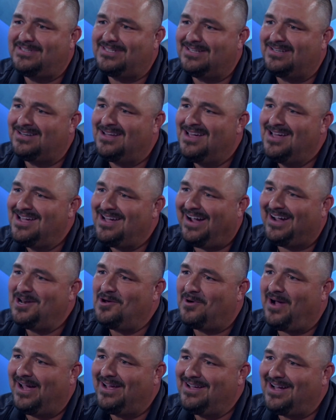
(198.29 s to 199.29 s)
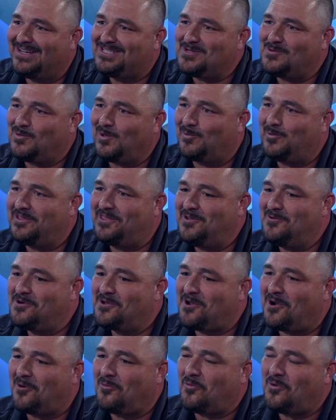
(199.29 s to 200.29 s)
And I know I got to work with you on
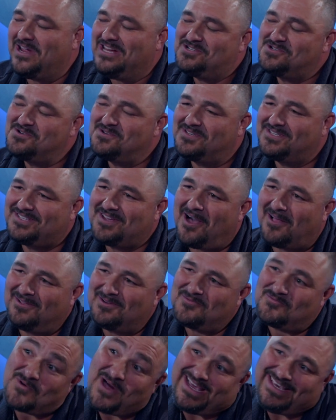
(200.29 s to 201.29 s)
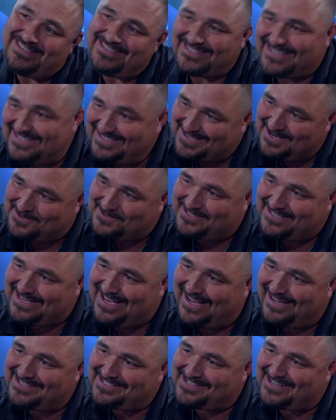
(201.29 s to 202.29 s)
our Regional Solid Waste
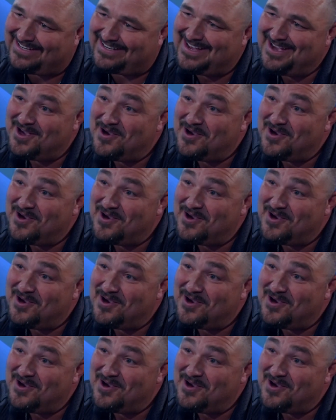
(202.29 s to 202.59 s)
Association,